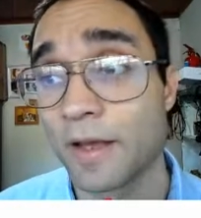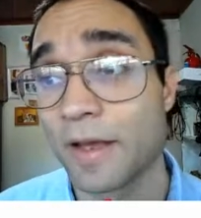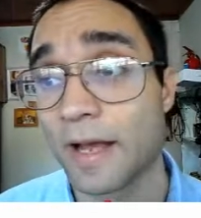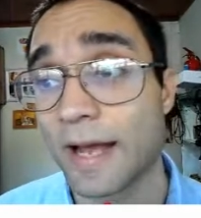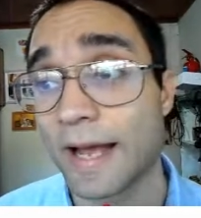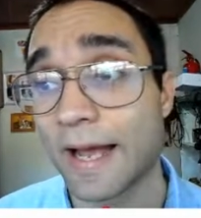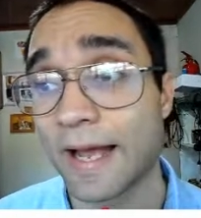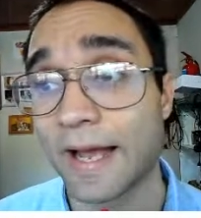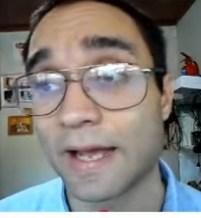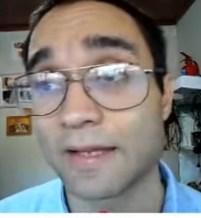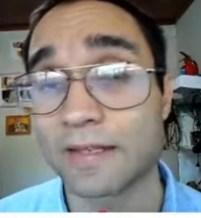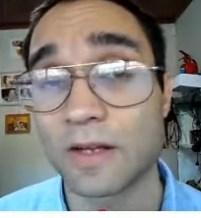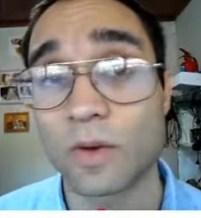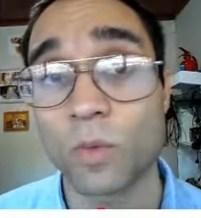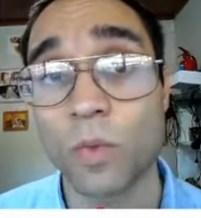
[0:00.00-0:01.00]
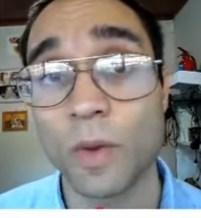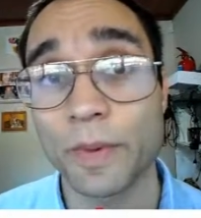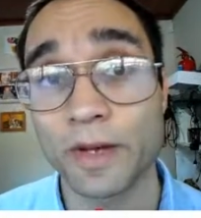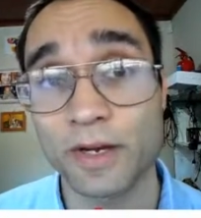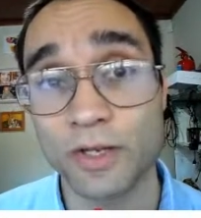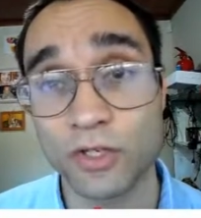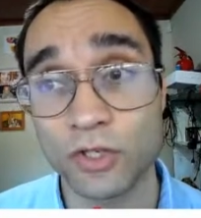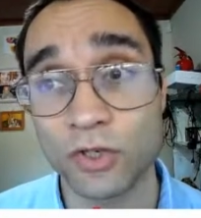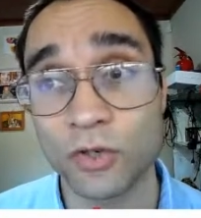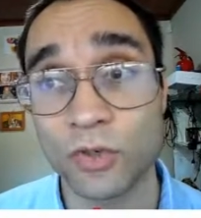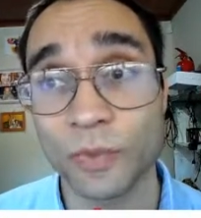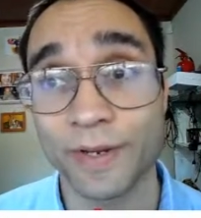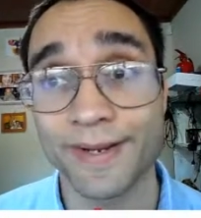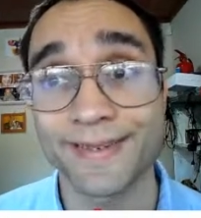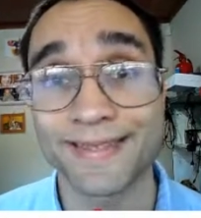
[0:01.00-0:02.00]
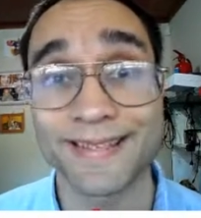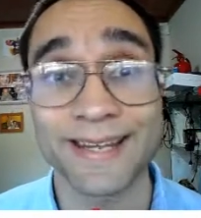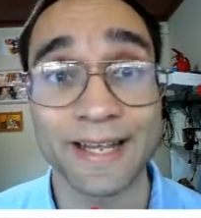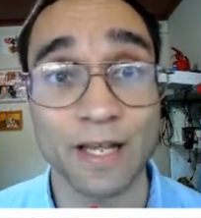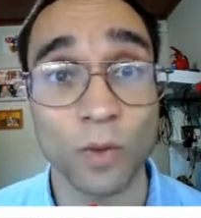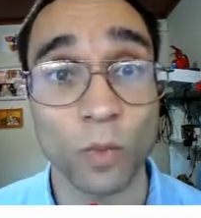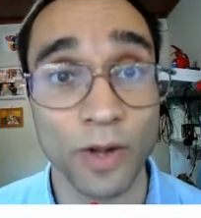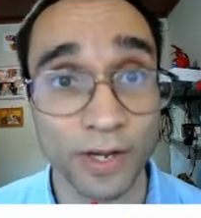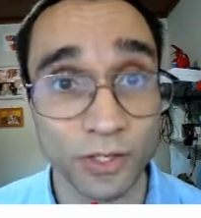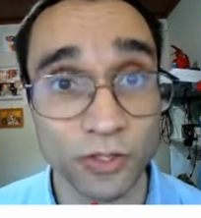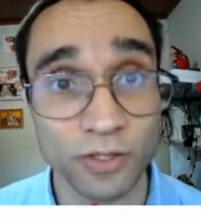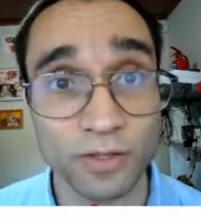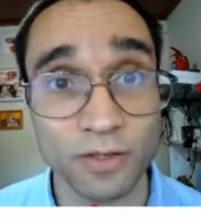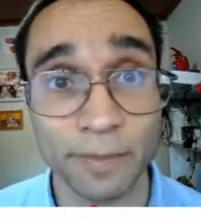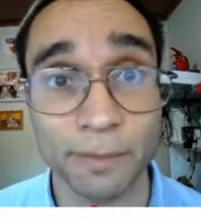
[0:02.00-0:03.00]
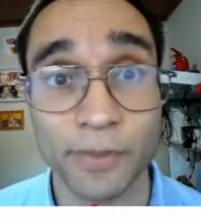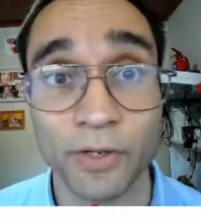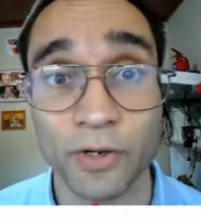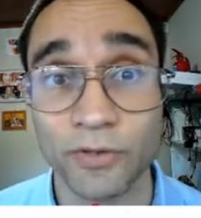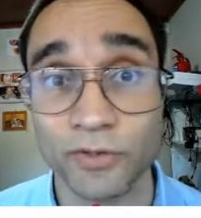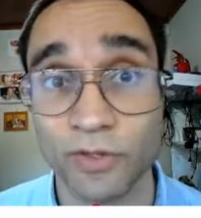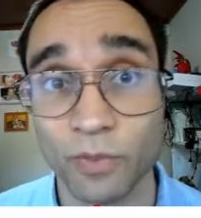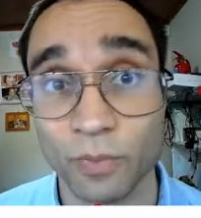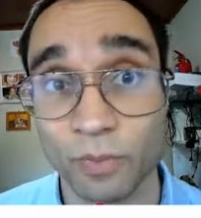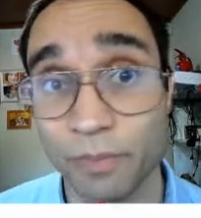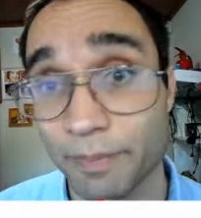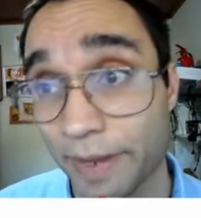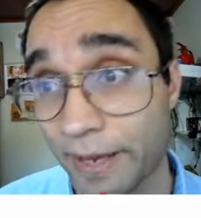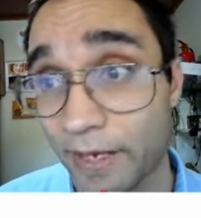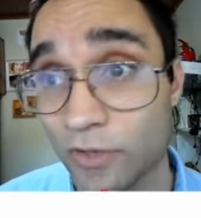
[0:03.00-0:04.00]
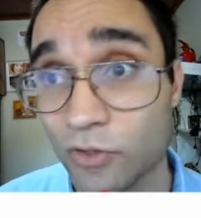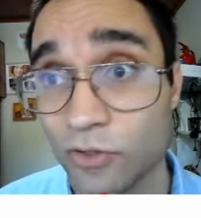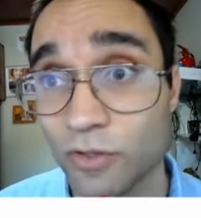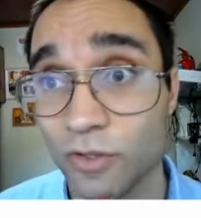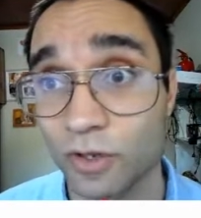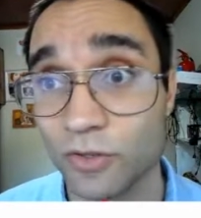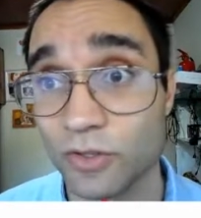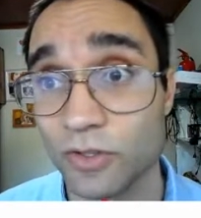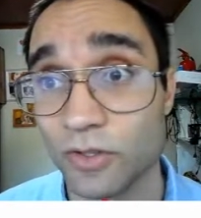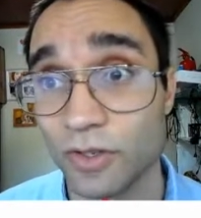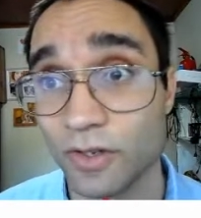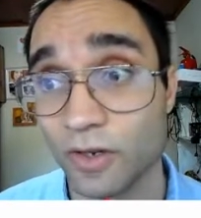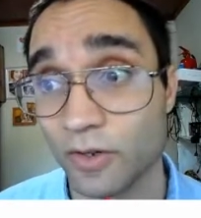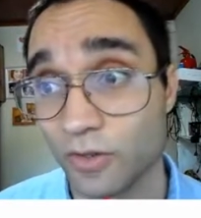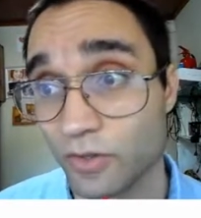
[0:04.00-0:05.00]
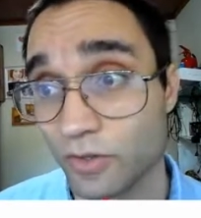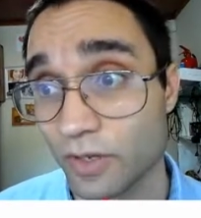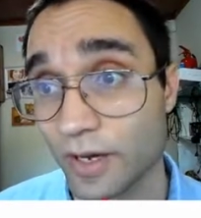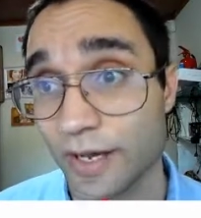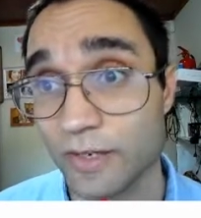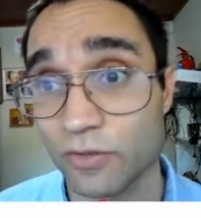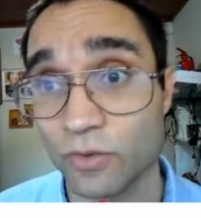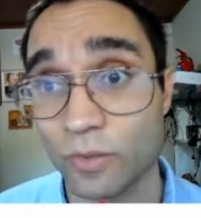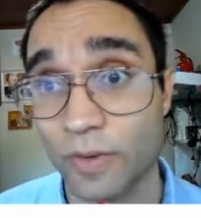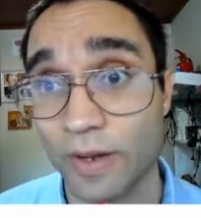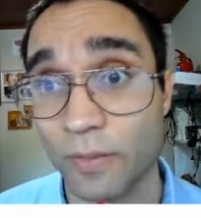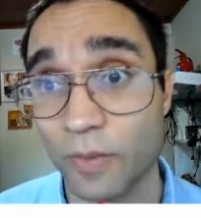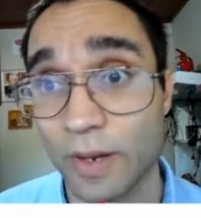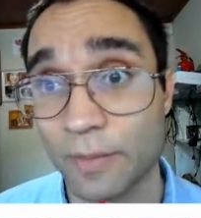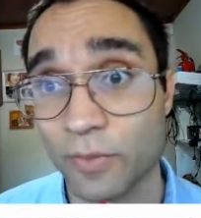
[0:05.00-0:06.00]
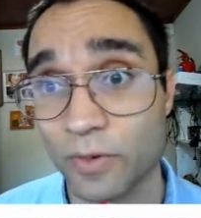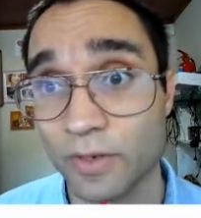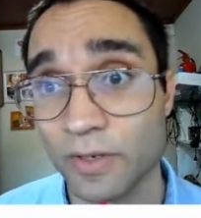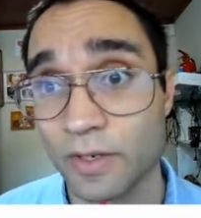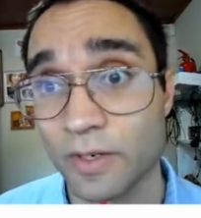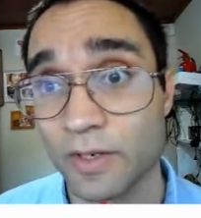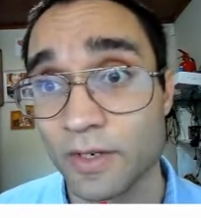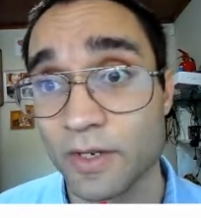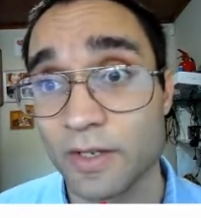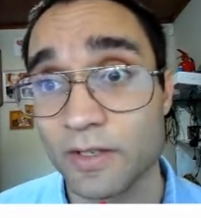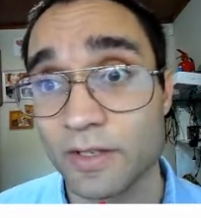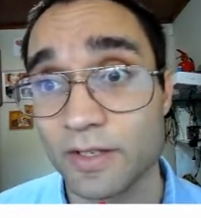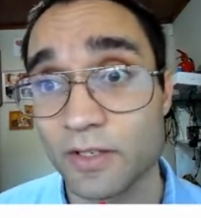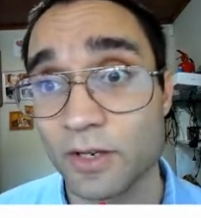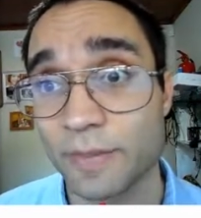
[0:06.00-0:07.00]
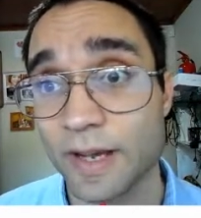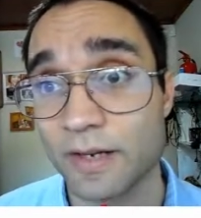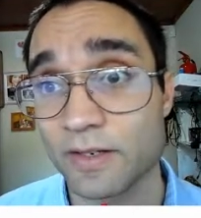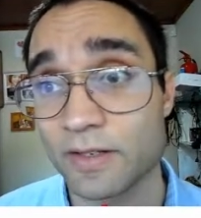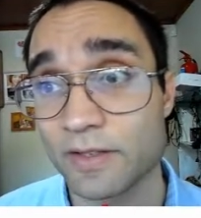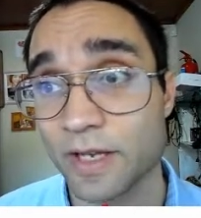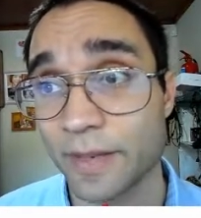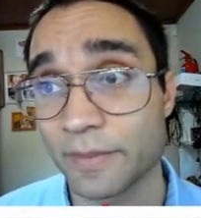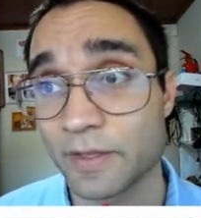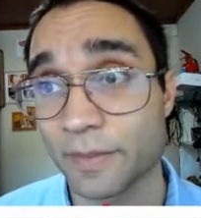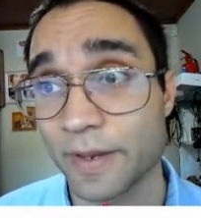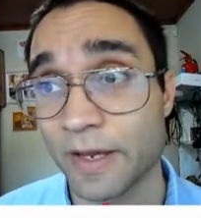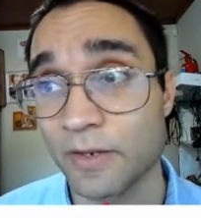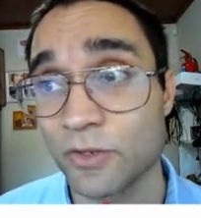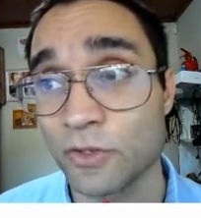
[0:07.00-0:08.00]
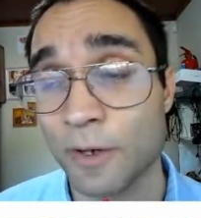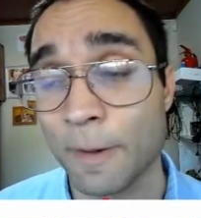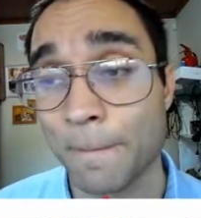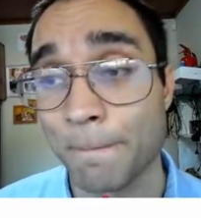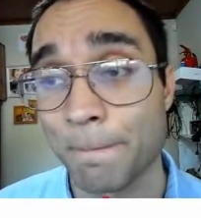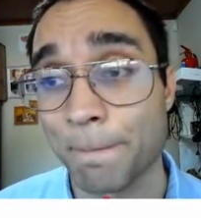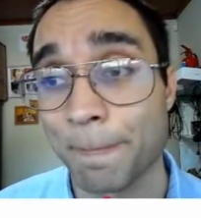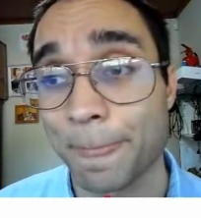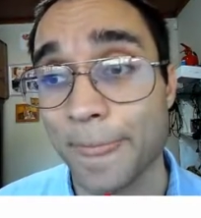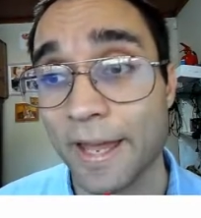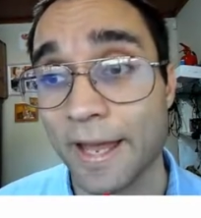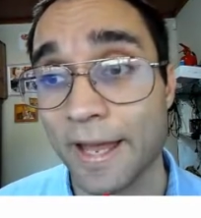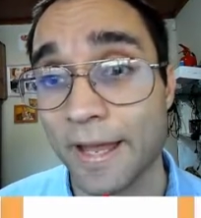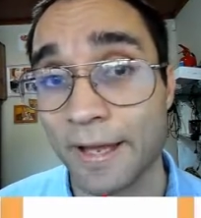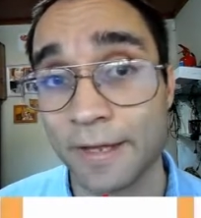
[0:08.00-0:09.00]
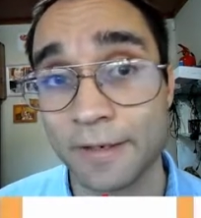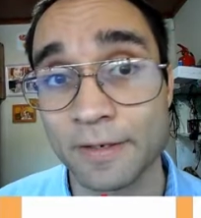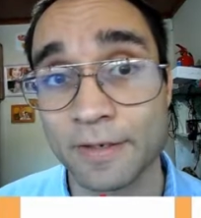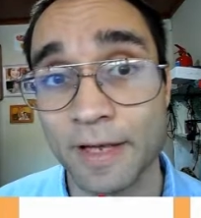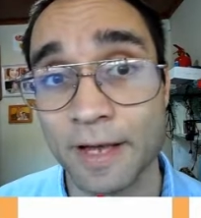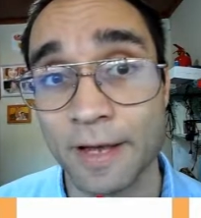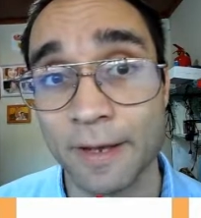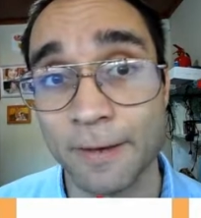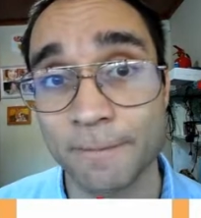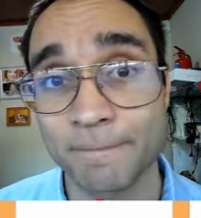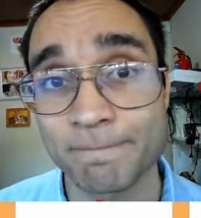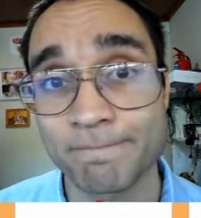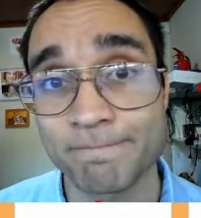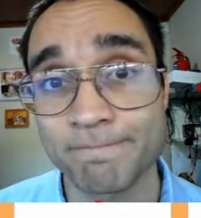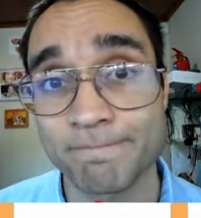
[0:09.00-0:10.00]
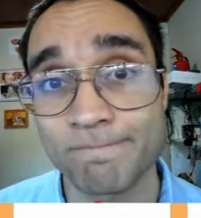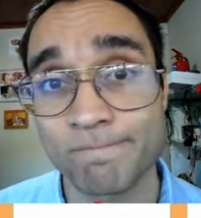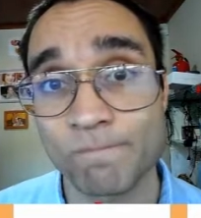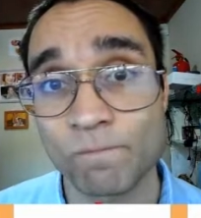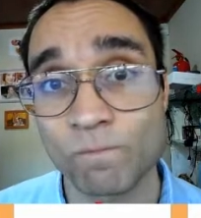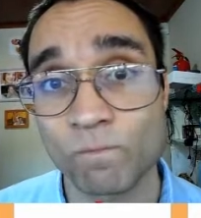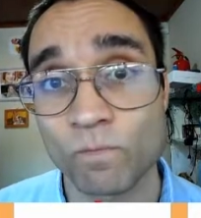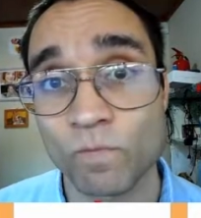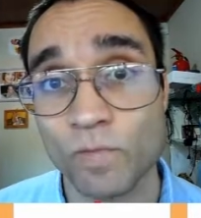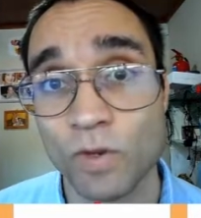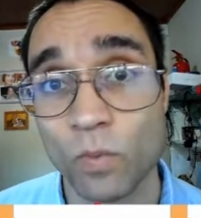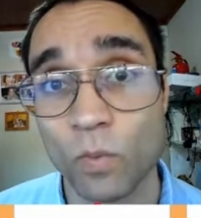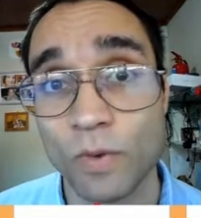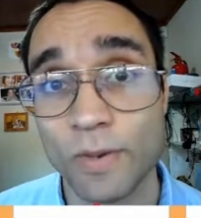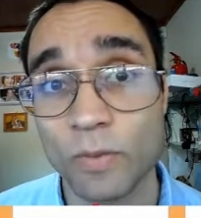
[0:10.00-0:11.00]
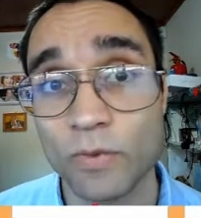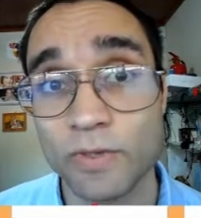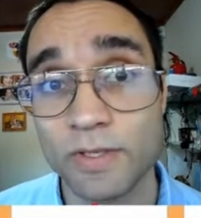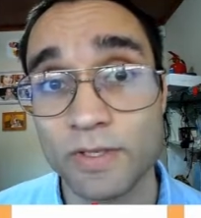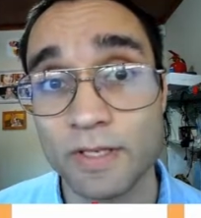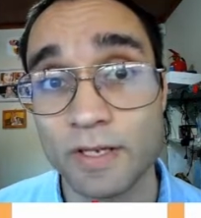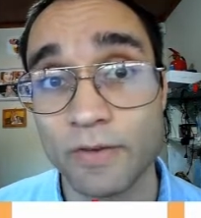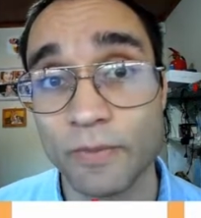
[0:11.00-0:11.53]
And what we're going to do is we're going to get a worksheet and put it onto the page, onto the onto the IDroo whiteboard. So let's go back to Simon's page, and um, we will see if we